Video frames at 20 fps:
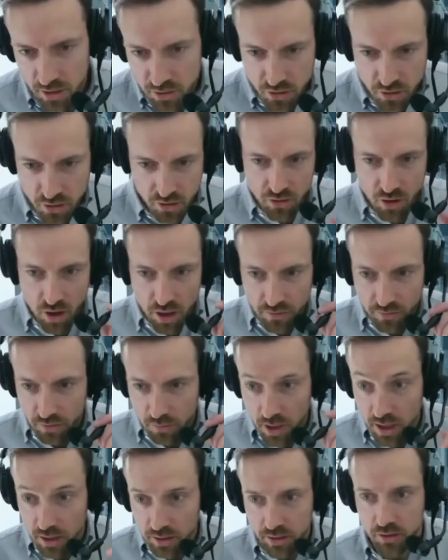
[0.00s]
just nice for
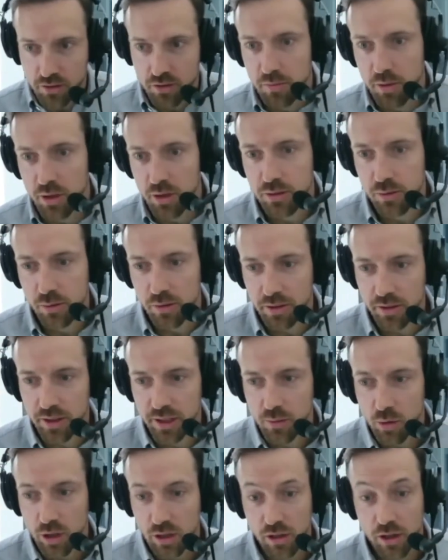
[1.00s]
me to contribute to, I think,
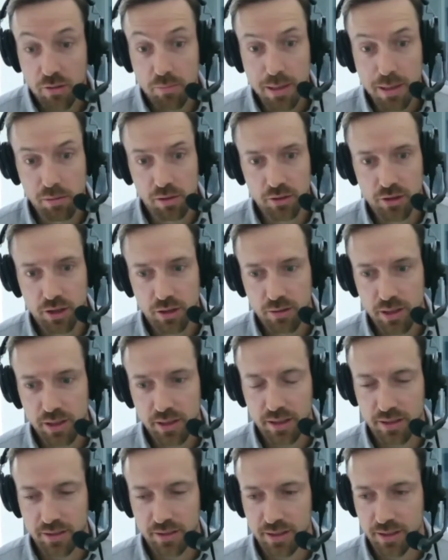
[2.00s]
what a lot of people are doing,
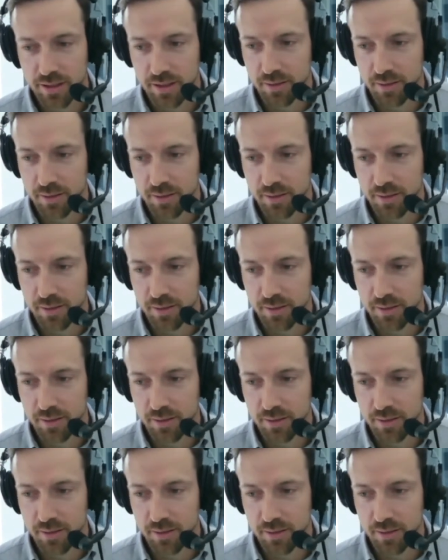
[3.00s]
and